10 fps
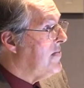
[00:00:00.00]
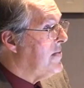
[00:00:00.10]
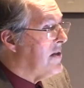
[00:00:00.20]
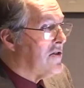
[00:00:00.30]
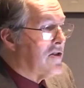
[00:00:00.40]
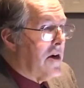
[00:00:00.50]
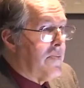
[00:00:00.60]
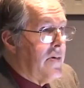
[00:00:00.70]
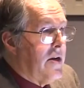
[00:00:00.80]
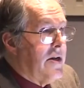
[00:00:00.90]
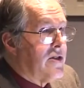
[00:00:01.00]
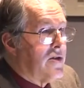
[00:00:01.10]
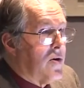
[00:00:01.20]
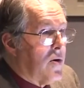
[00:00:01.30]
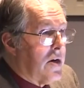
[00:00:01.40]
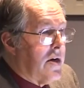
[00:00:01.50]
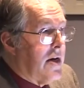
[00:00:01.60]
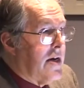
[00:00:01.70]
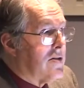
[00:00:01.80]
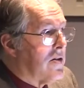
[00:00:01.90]
Its job really is to
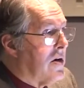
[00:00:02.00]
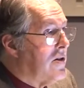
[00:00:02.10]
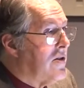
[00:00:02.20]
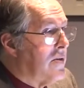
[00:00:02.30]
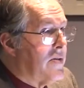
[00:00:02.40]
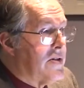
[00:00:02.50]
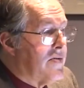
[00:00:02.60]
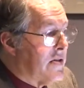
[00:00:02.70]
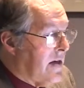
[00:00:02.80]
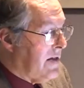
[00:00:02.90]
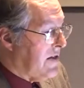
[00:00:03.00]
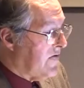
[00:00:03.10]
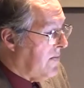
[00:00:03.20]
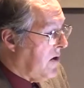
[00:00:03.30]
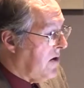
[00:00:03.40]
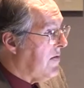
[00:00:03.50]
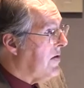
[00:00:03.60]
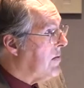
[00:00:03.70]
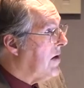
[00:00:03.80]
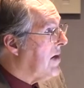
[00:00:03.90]
organize large numbers of scientists from all over
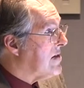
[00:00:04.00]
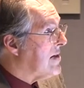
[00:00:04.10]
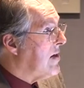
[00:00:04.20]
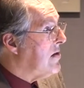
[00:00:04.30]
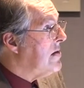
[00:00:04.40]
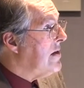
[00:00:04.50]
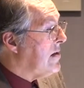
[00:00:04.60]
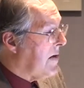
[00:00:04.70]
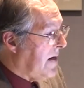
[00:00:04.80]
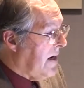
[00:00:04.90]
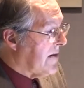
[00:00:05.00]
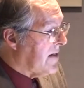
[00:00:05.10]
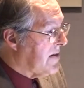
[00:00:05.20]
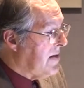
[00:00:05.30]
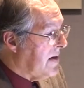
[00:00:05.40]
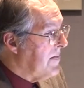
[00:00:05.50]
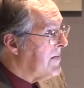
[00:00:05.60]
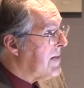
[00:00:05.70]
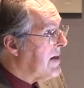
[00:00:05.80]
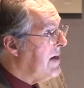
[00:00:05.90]
the world. I'll say a good deal about how that's done.
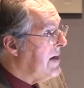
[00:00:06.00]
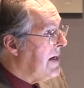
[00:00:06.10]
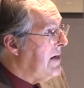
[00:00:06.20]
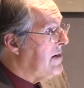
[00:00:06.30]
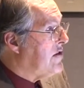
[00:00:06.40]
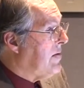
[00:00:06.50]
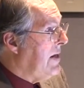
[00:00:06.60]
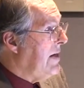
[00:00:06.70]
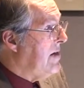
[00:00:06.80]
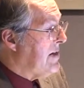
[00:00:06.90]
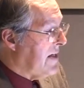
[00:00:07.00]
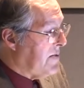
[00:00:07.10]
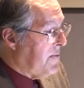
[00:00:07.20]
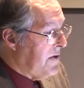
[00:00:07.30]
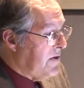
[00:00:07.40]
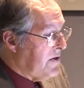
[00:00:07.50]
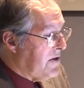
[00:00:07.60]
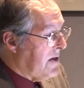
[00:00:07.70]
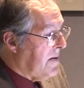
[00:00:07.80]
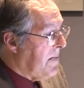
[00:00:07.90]
In its 20 years, it has
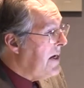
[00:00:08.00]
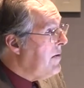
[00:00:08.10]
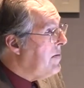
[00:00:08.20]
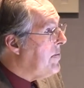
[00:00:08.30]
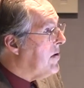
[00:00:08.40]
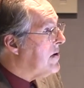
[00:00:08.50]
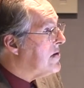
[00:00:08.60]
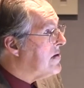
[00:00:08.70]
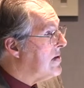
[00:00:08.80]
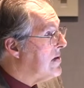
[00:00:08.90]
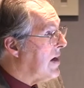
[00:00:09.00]
produced many reports,